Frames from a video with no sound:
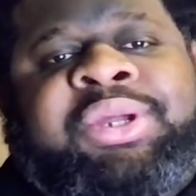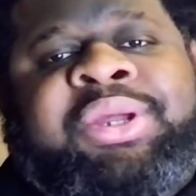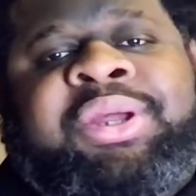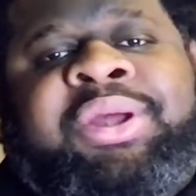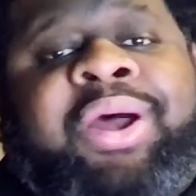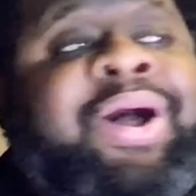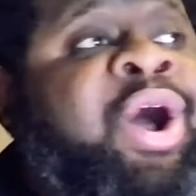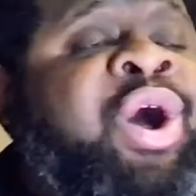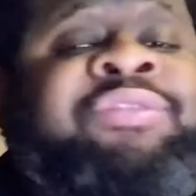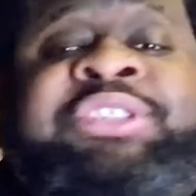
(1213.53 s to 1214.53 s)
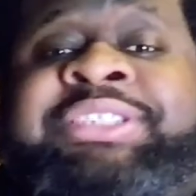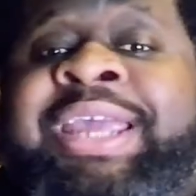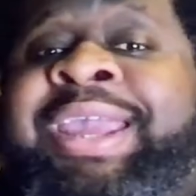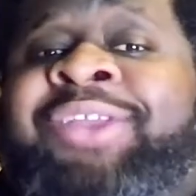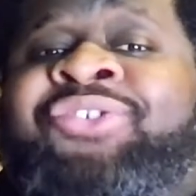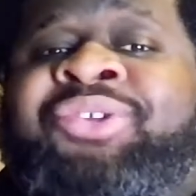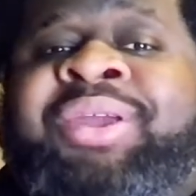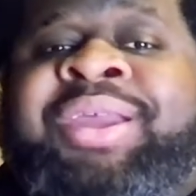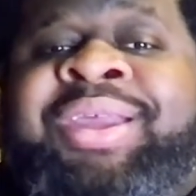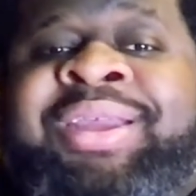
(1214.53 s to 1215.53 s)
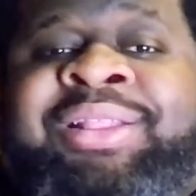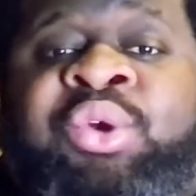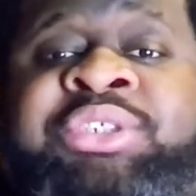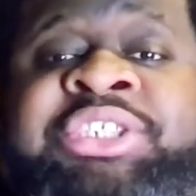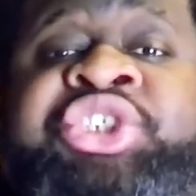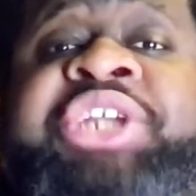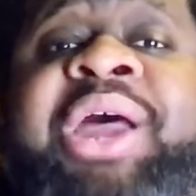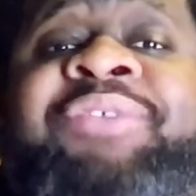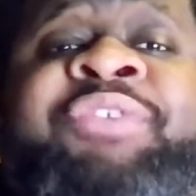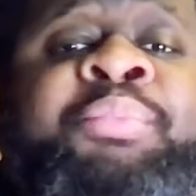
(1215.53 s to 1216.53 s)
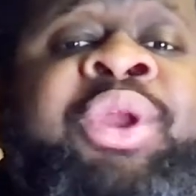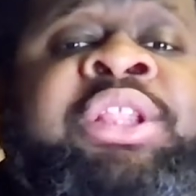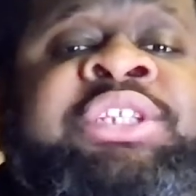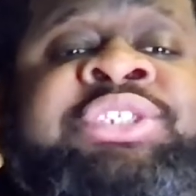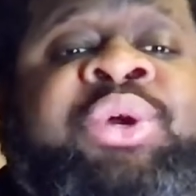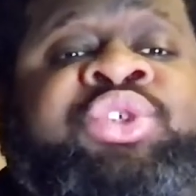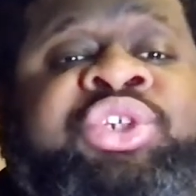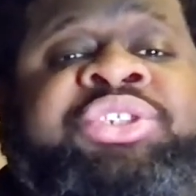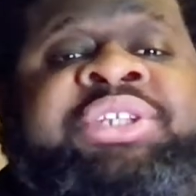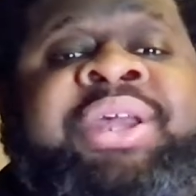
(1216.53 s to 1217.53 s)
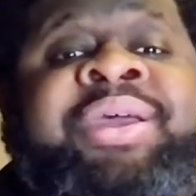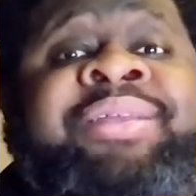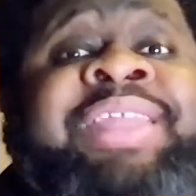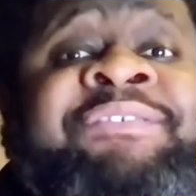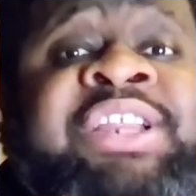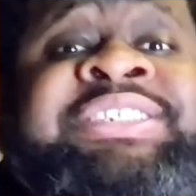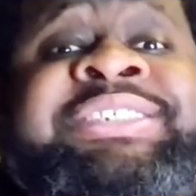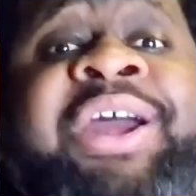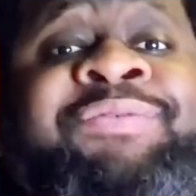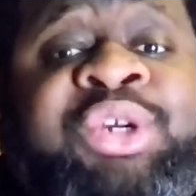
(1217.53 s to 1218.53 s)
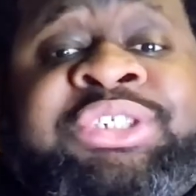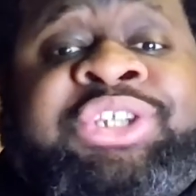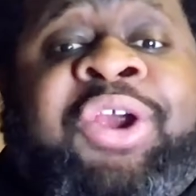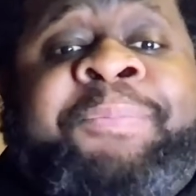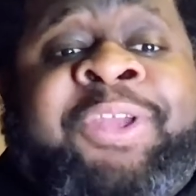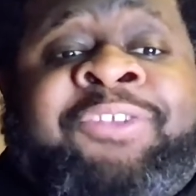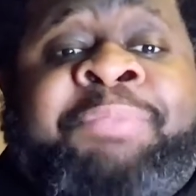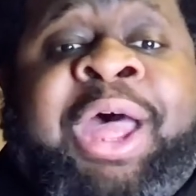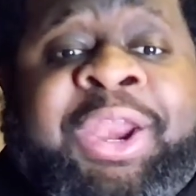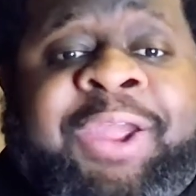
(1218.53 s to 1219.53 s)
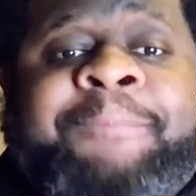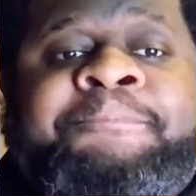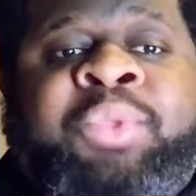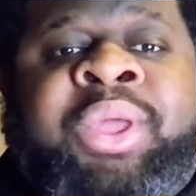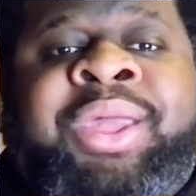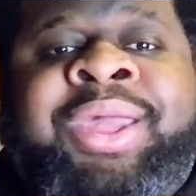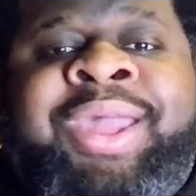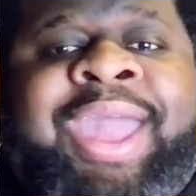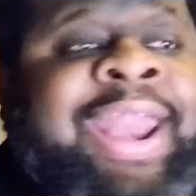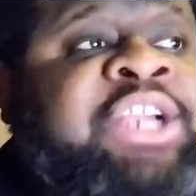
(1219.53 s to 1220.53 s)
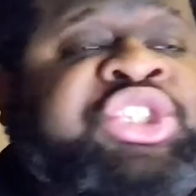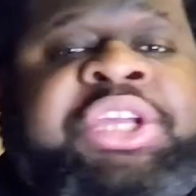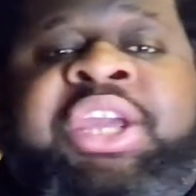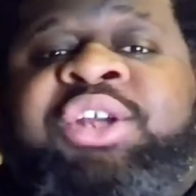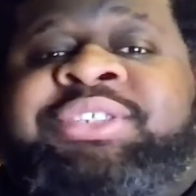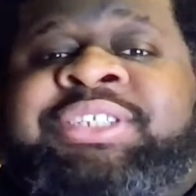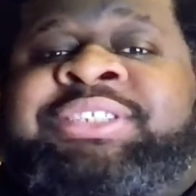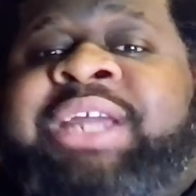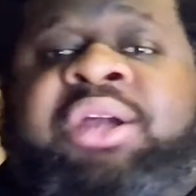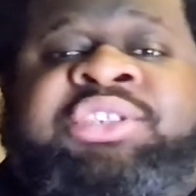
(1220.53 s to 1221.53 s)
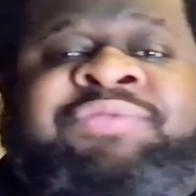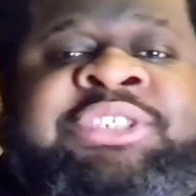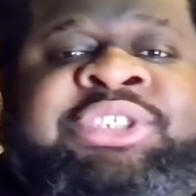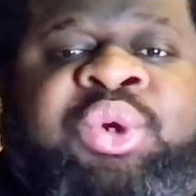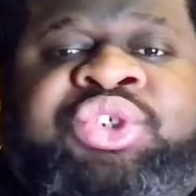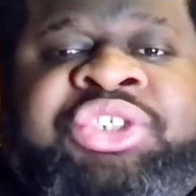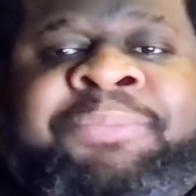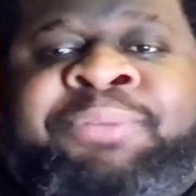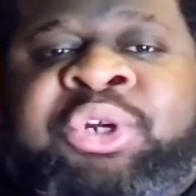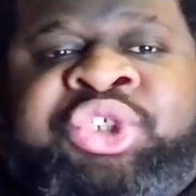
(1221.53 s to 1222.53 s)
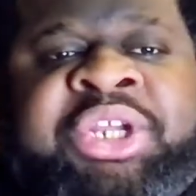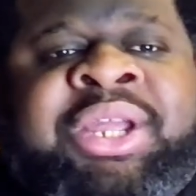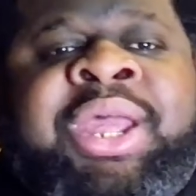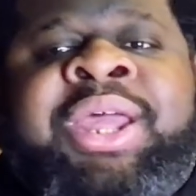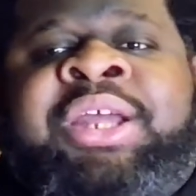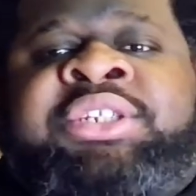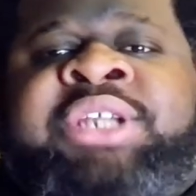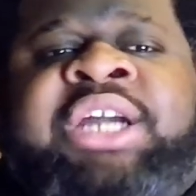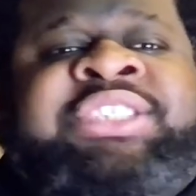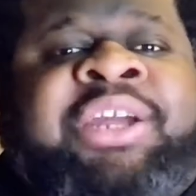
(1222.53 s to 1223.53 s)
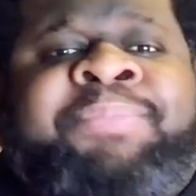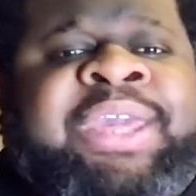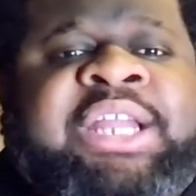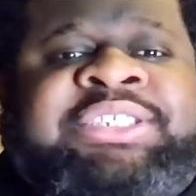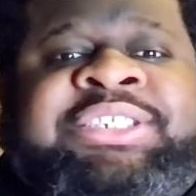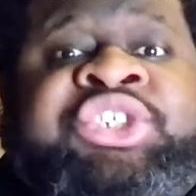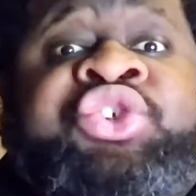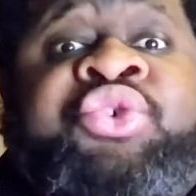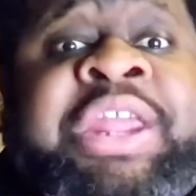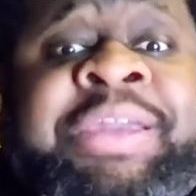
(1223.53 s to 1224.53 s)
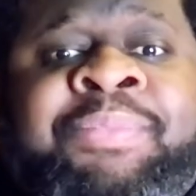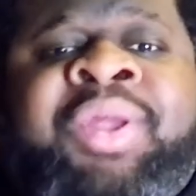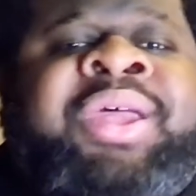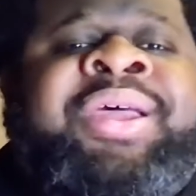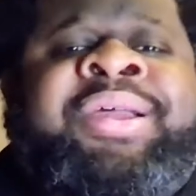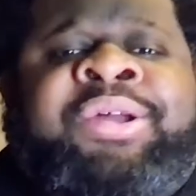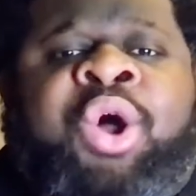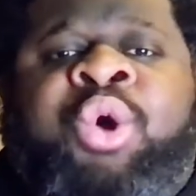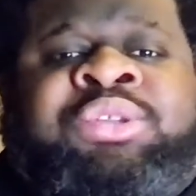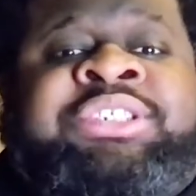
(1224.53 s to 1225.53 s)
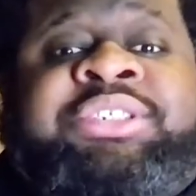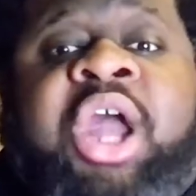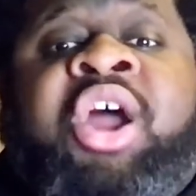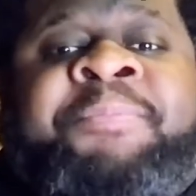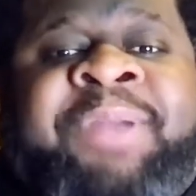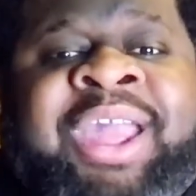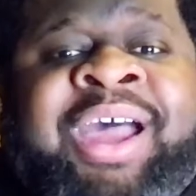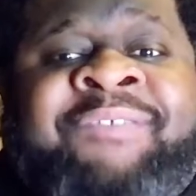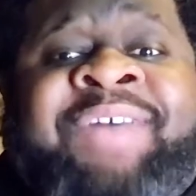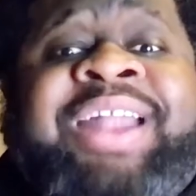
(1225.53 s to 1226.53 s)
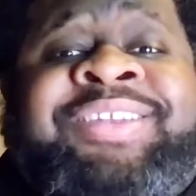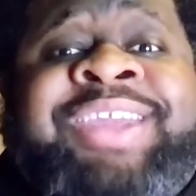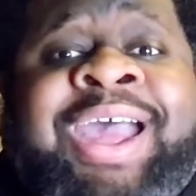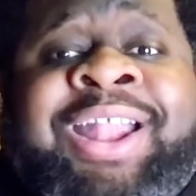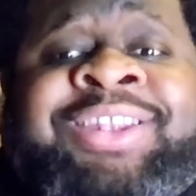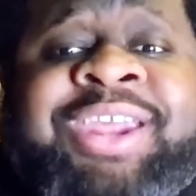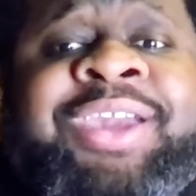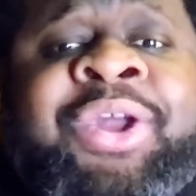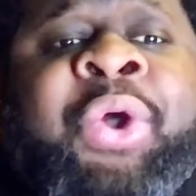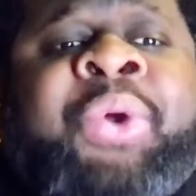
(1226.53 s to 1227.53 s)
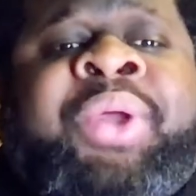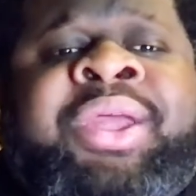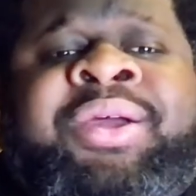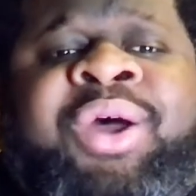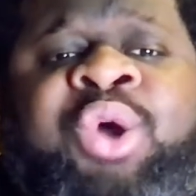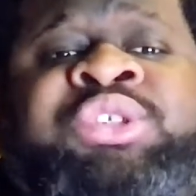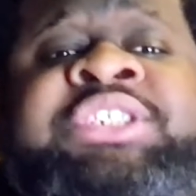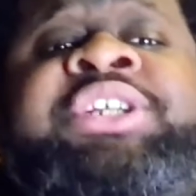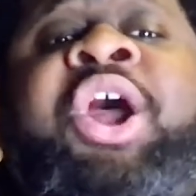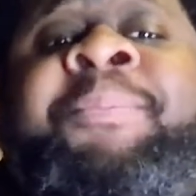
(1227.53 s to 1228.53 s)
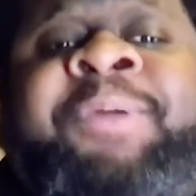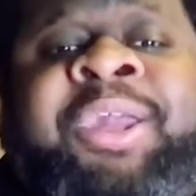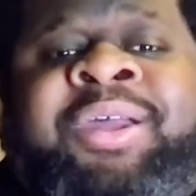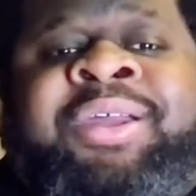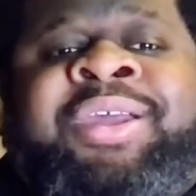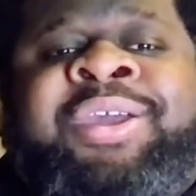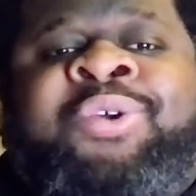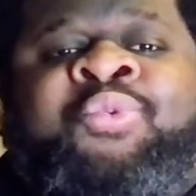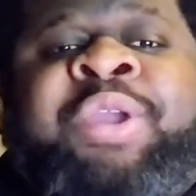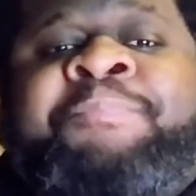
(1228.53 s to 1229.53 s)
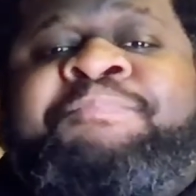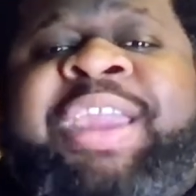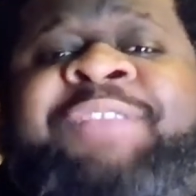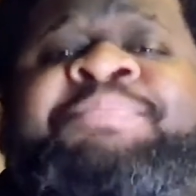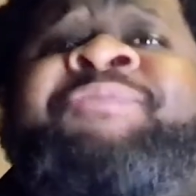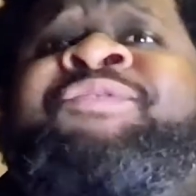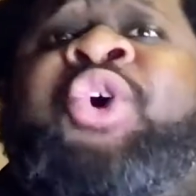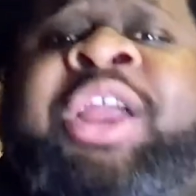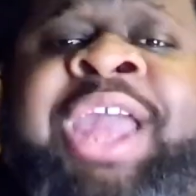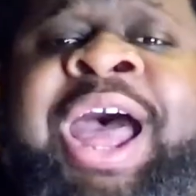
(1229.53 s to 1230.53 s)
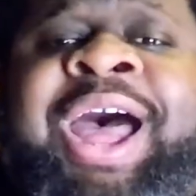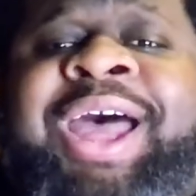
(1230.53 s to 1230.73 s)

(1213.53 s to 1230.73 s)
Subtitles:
Off stage, there was a shout from one of the soldiers. They've discovered Scarpia's body. And as she hears the sounds of the soldiers approaching, Tosca begins to scream, "O Scarpia, avanti a Dio! O Scarpia, we meet before God."